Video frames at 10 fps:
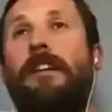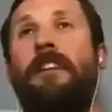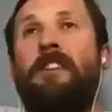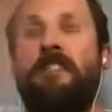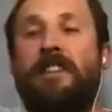And
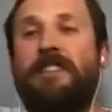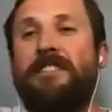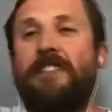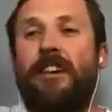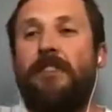then I did
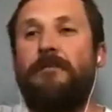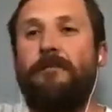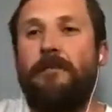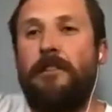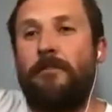Singo a
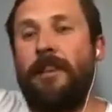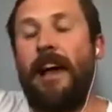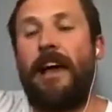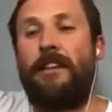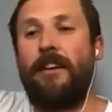little bit
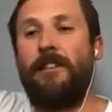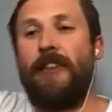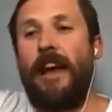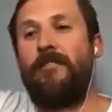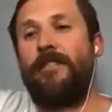
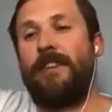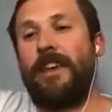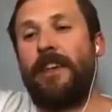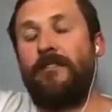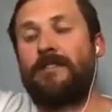later in the
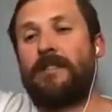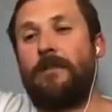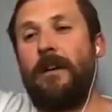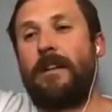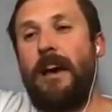year and stuff
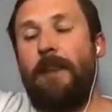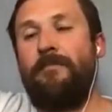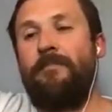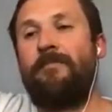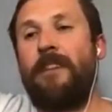like that.
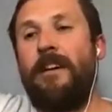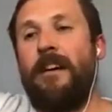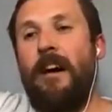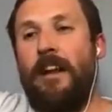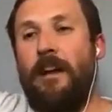
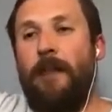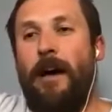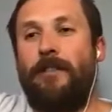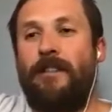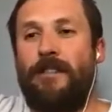I ended up
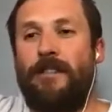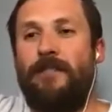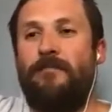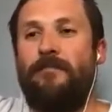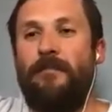having to.
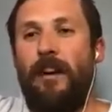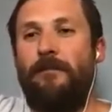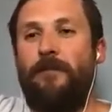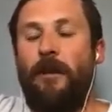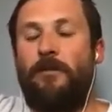I
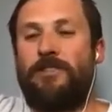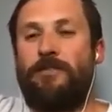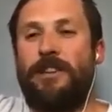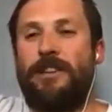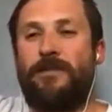
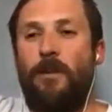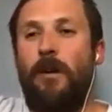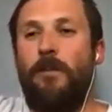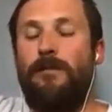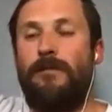finished my year
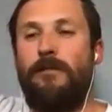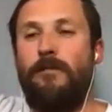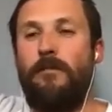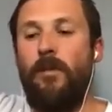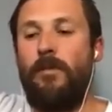12.
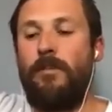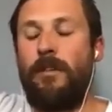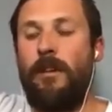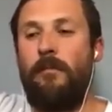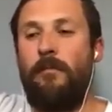What was
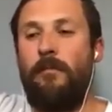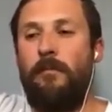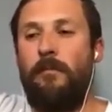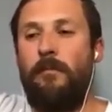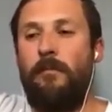
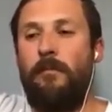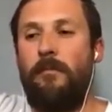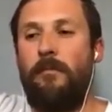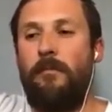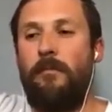my
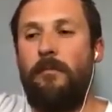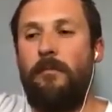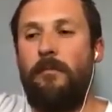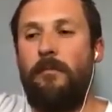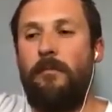
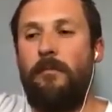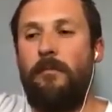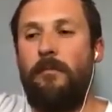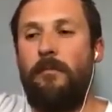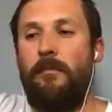parents' kind
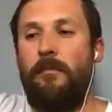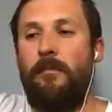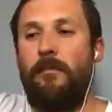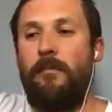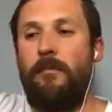of
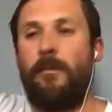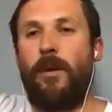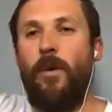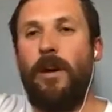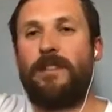only
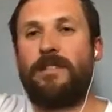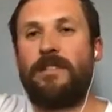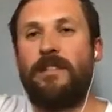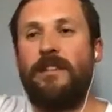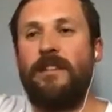
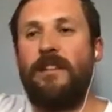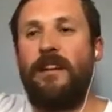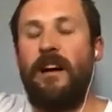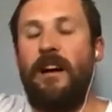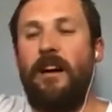request,
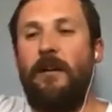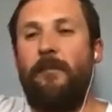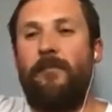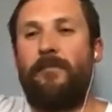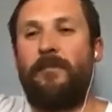
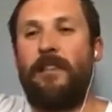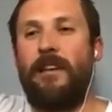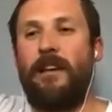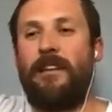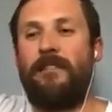
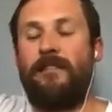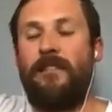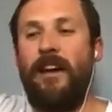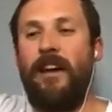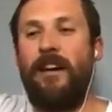and
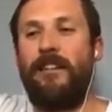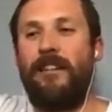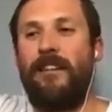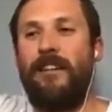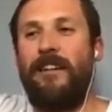yeah,
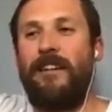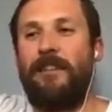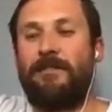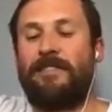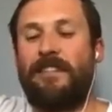it was.